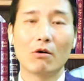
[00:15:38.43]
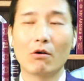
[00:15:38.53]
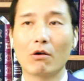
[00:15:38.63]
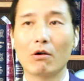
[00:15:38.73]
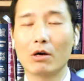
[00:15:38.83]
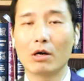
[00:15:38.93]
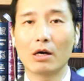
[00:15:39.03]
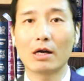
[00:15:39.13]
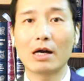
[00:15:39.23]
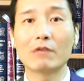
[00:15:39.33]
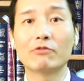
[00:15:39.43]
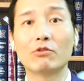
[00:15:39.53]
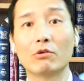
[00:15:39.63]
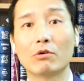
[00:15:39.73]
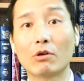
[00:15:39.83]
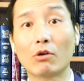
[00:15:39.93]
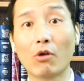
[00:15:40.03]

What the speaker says: or a colorful